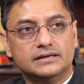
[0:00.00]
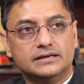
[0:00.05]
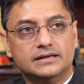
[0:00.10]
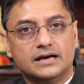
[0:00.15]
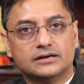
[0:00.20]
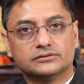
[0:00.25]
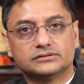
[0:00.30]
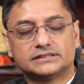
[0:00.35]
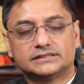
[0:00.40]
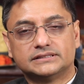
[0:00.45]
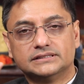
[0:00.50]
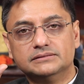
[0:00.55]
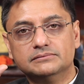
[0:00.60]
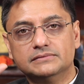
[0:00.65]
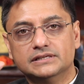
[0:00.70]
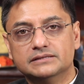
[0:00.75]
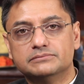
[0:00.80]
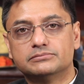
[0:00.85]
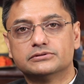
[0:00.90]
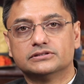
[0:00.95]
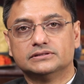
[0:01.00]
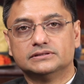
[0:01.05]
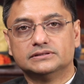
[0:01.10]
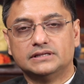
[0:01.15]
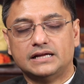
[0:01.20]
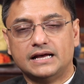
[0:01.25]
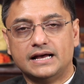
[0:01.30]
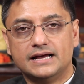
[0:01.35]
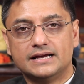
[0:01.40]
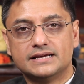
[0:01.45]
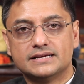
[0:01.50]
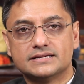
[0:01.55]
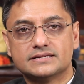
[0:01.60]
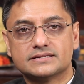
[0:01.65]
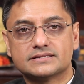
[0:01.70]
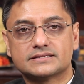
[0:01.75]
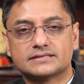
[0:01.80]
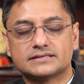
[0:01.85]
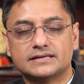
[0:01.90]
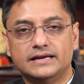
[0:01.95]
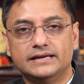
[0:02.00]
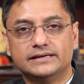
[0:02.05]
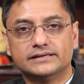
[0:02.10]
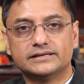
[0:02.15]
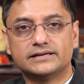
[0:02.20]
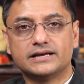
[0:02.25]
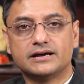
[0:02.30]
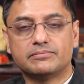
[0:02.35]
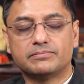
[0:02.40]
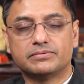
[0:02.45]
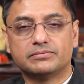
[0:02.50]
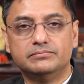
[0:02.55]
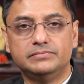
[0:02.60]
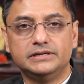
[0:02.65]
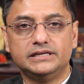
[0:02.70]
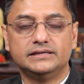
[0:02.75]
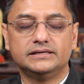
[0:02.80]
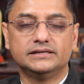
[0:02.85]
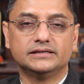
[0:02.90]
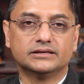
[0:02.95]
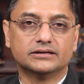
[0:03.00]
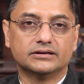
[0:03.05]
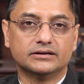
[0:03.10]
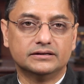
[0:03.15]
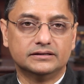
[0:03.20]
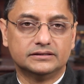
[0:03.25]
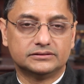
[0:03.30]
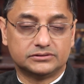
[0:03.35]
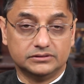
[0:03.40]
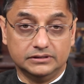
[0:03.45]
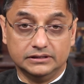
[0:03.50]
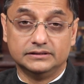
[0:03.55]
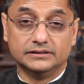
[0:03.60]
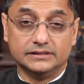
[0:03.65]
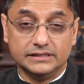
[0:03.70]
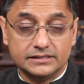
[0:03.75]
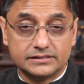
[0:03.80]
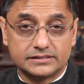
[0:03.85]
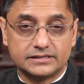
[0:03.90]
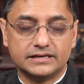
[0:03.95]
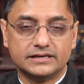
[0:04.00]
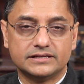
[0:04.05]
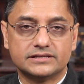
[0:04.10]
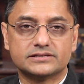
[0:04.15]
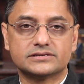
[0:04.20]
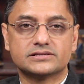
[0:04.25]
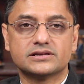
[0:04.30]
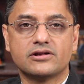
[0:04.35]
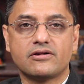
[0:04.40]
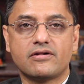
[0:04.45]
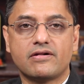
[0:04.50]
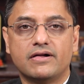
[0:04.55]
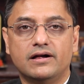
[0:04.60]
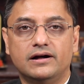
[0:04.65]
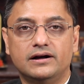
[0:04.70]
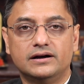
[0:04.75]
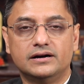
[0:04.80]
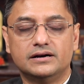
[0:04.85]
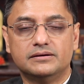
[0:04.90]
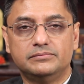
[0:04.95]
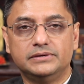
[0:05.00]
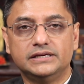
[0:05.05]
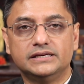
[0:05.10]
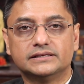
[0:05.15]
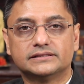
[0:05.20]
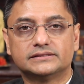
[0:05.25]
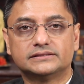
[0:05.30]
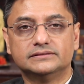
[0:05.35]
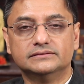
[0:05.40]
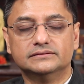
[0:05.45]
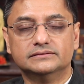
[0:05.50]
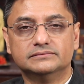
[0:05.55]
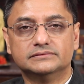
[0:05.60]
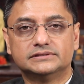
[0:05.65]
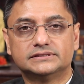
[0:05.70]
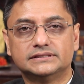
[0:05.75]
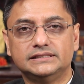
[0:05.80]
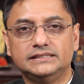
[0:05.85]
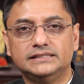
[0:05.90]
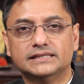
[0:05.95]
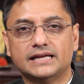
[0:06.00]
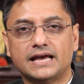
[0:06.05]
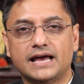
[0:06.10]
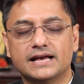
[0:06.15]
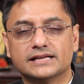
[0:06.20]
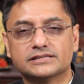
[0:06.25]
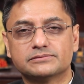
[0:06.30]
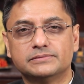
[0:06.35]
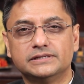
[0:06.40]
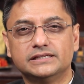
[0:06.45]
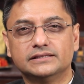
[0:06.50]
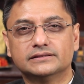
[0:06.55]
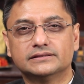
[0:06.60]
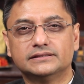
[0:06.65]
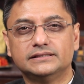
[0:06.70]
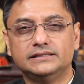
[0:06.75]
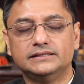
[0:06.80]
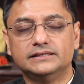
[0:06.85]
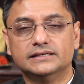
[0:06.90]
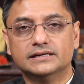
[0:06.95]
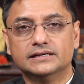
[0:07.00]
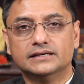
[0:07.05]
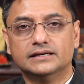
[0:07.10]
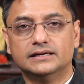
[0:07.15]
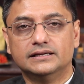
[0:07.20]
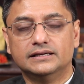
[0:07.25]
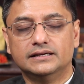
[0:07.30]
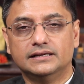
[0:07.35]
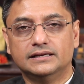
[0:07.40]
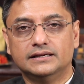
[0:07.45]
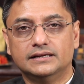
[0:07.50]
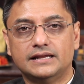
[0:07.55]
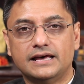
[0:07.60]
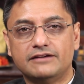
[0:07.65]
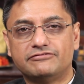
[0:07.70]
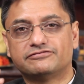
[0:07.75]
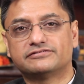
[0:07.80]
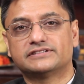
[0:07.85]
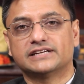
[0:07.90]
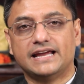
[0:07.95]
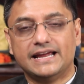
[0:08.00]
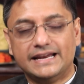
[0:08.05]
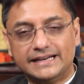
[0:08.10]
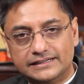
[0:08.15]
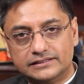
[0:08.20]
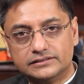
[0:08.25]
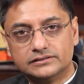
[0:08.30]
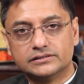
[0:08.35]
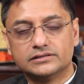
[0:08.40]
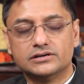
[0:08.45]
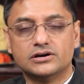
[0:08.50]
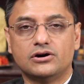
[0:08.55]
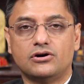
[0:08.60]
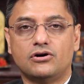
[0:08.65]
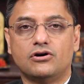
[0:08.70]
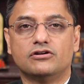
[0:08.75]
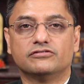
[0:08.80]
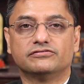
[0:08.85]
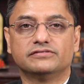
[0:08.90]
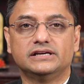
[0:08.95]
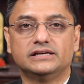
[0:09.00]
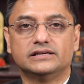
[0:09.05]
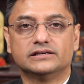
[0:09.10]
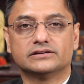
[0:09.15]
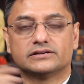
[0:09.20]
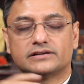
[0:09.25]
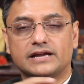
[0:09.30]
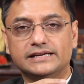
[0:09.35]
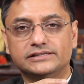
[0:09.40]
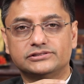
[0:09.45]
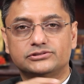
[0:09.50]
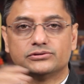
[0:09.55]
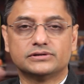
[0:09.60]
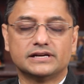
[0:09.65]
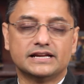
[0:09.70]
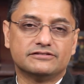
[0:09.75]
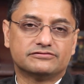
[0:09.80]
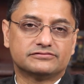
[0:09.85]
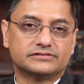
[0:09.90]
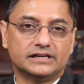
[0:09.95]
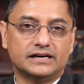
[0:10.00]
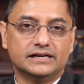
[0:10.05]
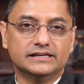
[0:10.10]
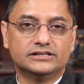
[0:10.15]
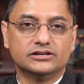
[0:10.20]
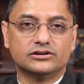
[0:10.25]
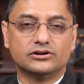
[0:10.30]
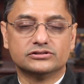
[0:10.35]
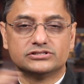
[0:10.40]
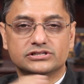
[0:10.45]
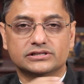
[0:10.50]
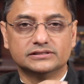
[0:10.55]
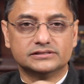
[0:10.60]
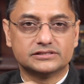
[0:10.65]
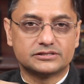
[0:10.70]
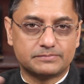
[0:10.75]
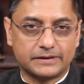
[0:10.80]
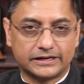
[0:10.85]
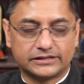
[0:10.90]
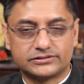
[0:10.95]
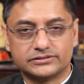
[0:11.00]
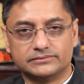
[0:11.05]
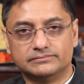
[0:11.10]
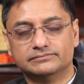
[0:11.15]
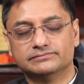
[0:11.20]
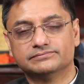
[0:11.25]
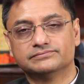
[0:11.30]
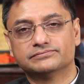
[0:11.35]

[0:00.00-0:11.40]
Now, the term liberal has ended up being, in these days, being seen as being the left end of a right-to-left ideological spectrum.